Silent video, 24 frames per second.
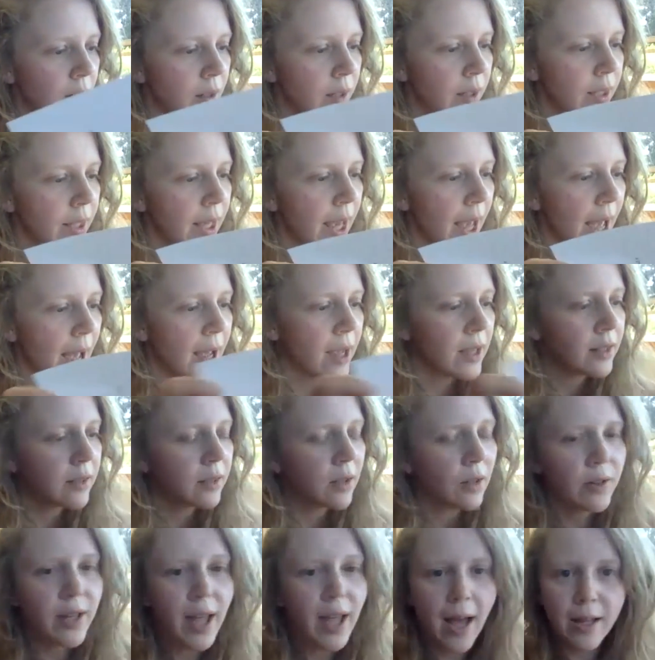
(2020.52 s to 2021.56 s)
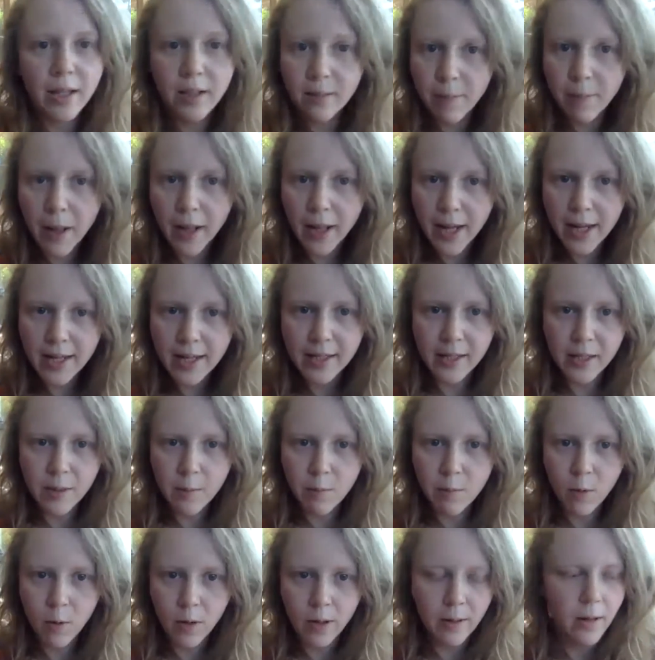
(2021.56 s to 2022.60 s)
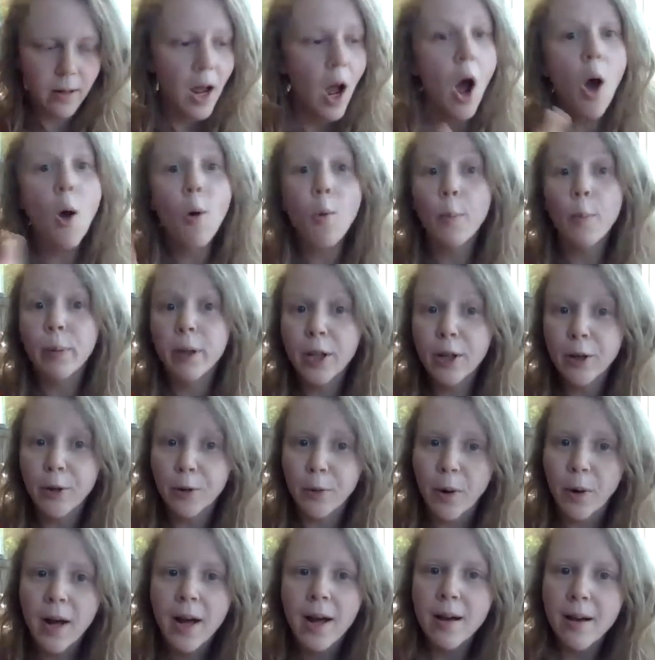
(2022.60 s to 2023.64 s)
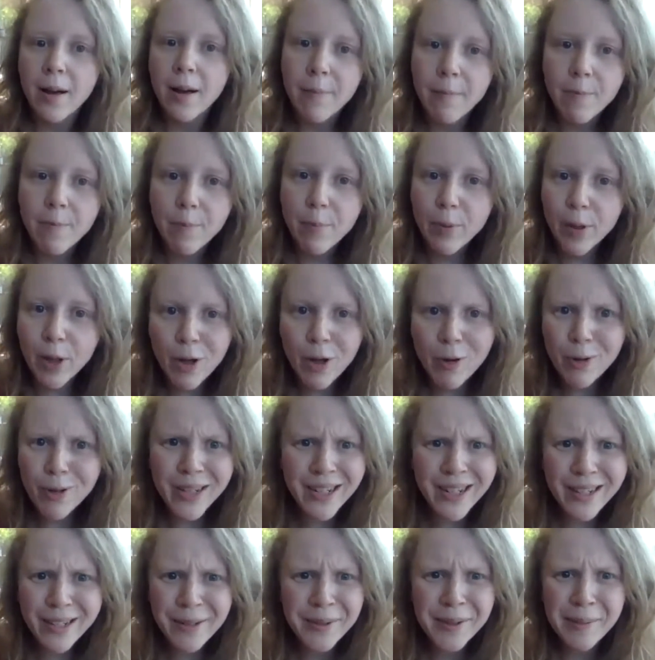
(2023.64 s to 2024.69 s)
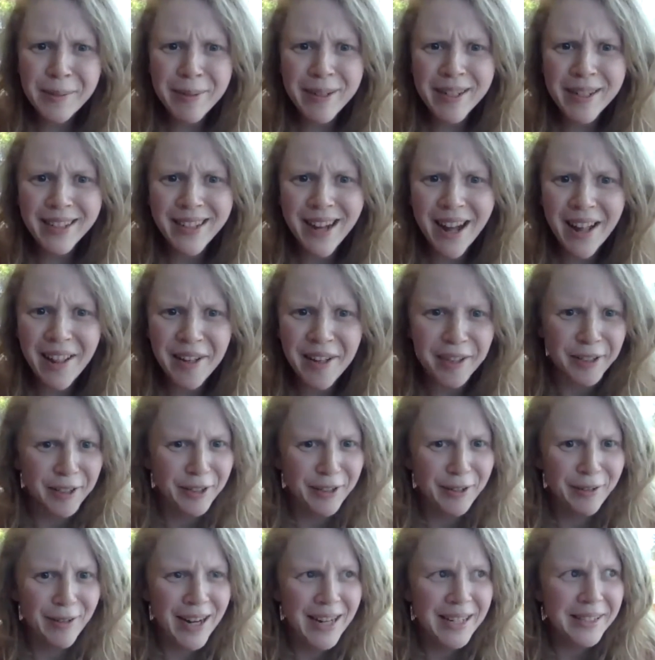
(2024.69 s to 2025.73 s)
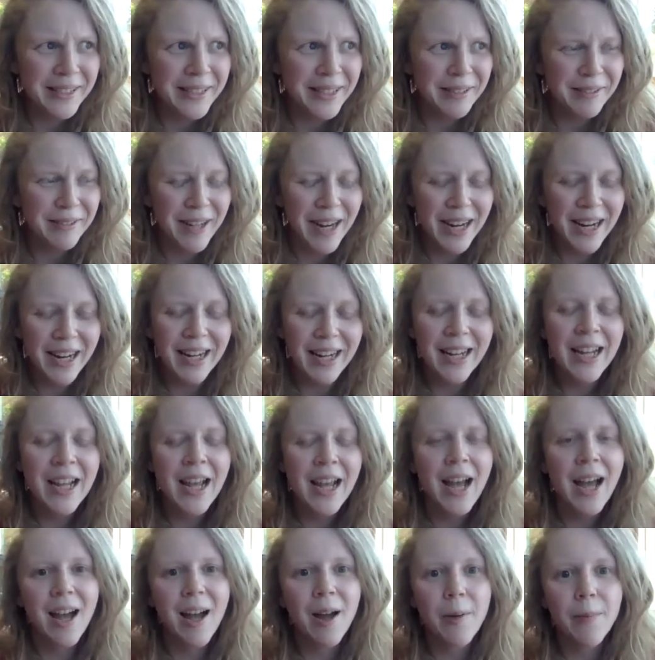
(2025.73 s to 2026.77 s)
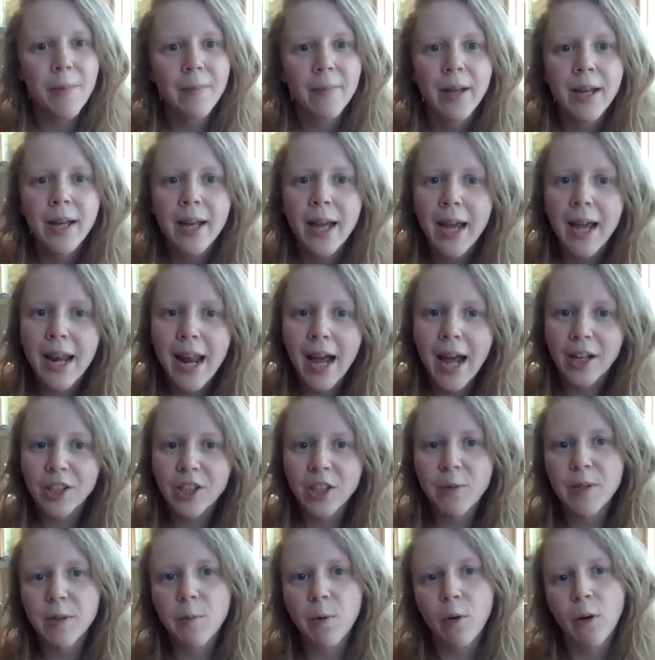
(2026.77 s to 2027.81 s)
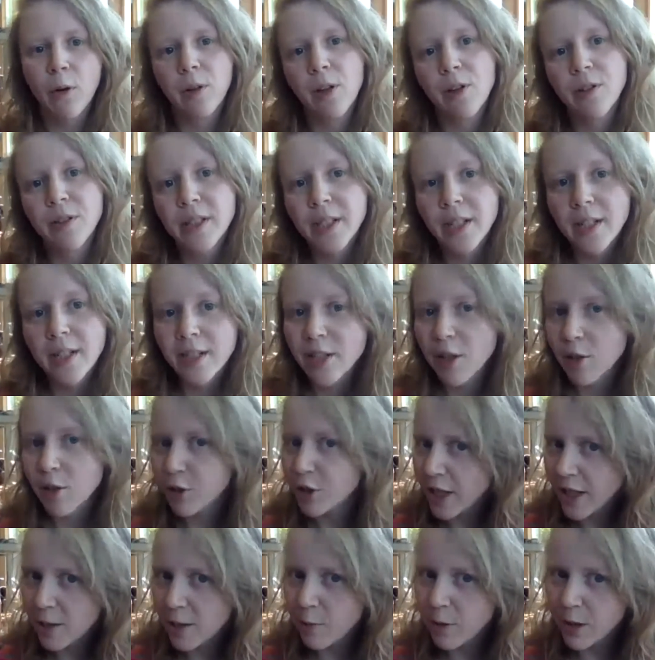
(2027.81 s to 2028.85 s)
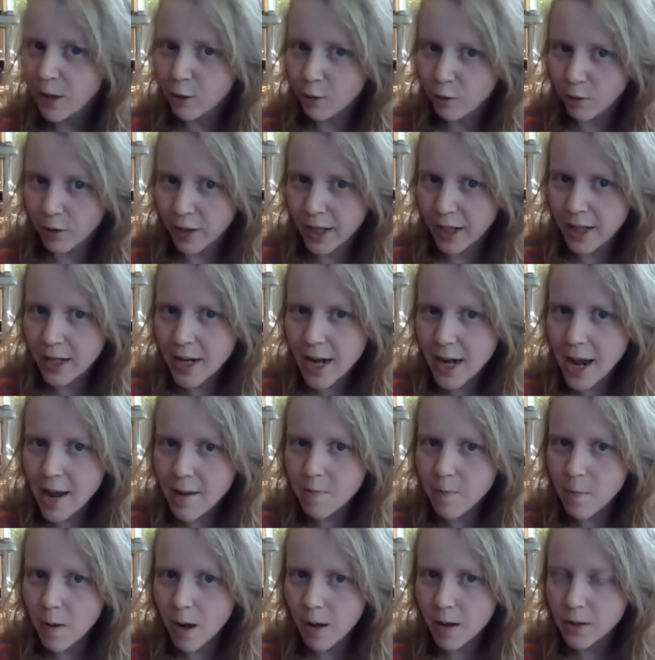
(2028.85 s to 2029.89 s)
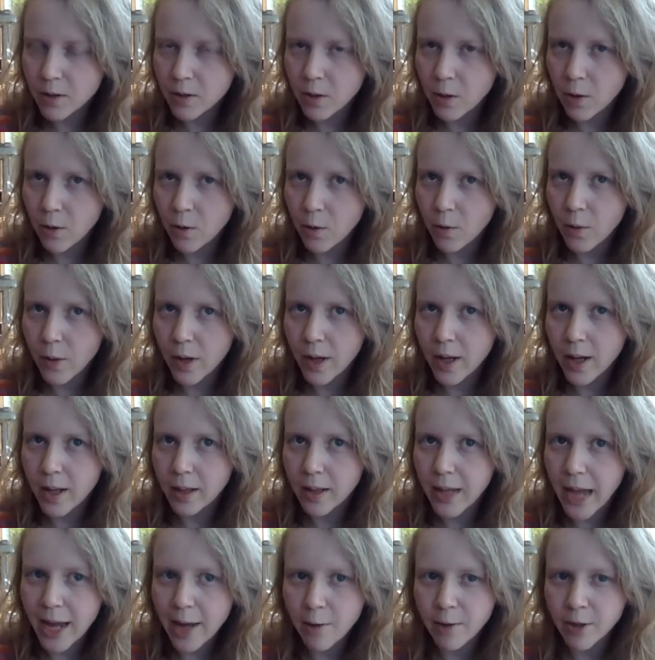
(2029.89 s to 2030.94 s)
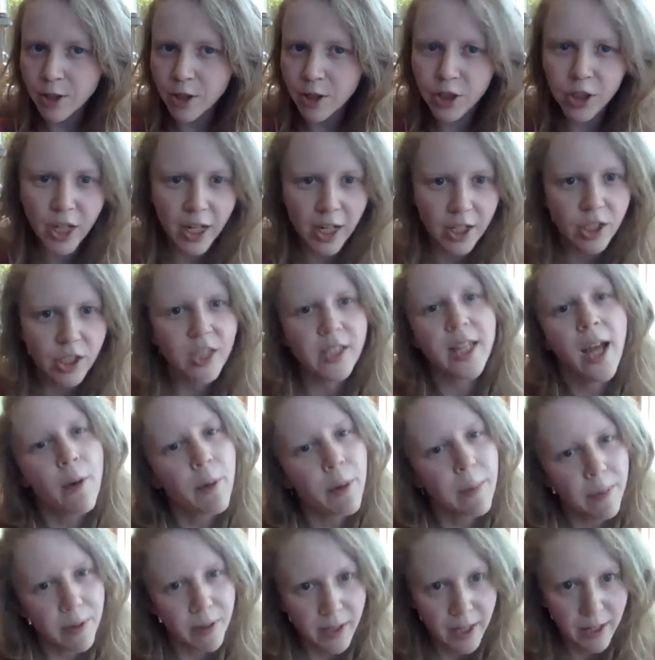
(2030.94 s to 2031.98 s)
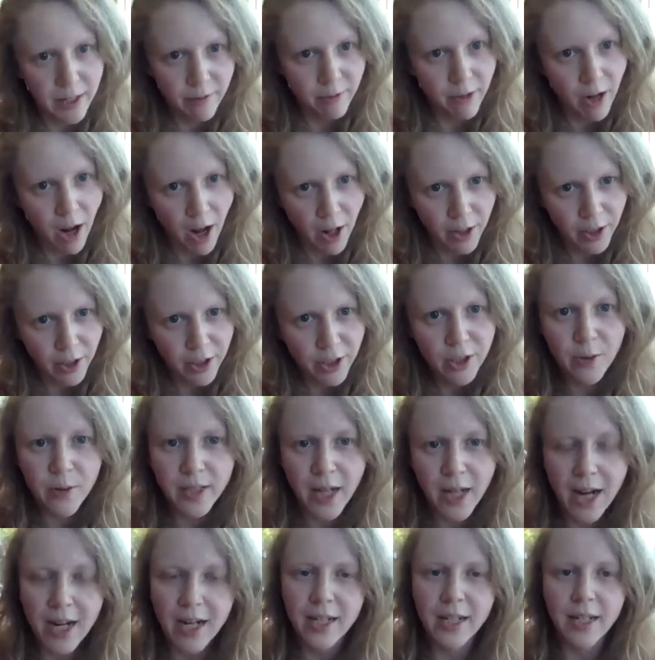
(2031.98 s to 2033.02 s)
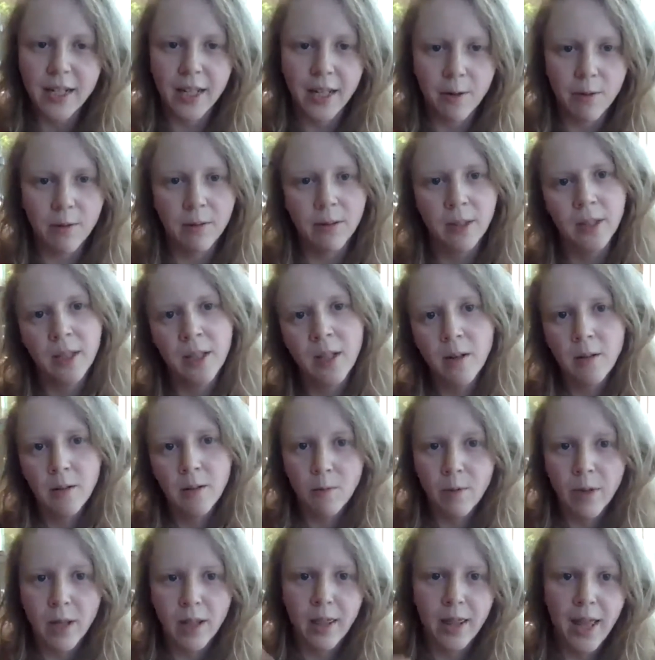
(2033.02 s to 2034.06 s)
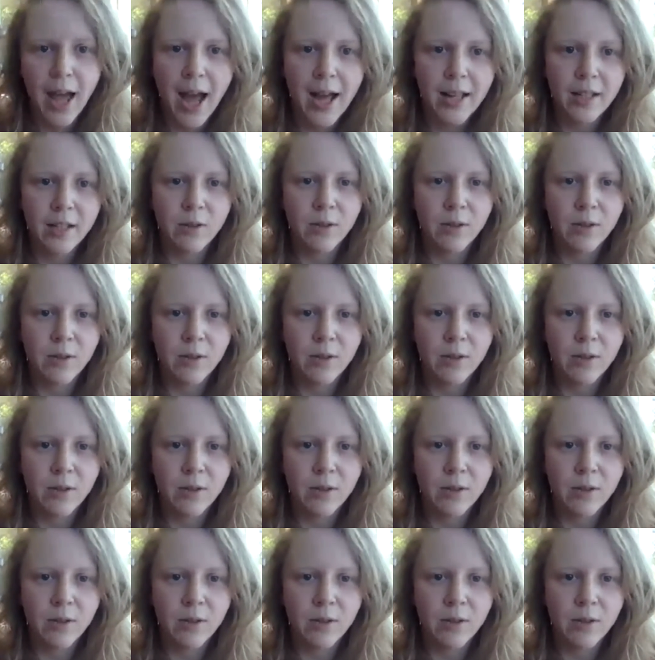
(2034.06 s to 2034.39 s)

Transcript: Yeah, so yeah, Méliès is important. Oh, blue. Blue didn't used to be a color. Crazy, right? It actually was more closely associated with green, and so language changes how we perceive color, so it's kind of dealing with that.